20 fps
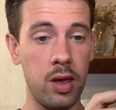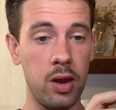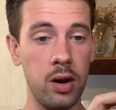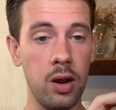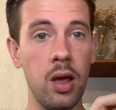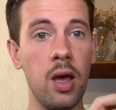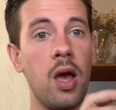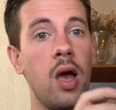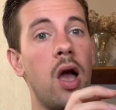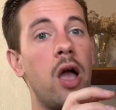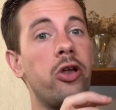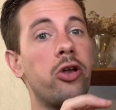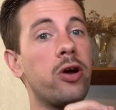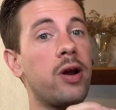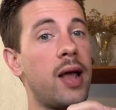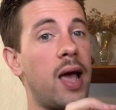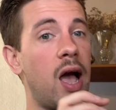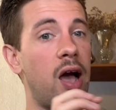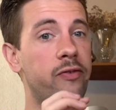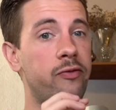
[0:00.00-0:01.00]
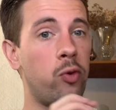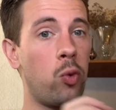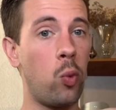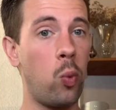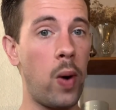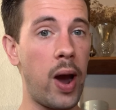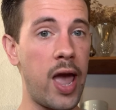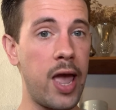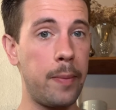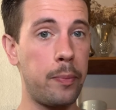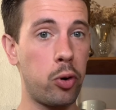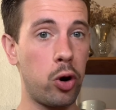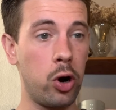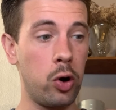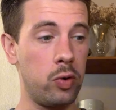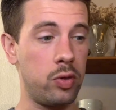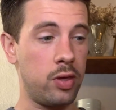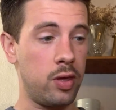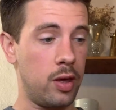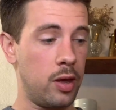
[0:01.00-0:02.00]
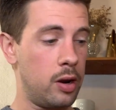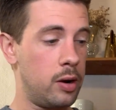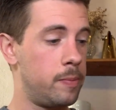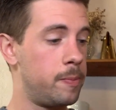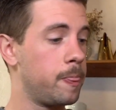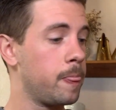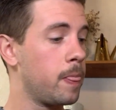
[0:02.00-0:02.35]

and you're going to have whey protein.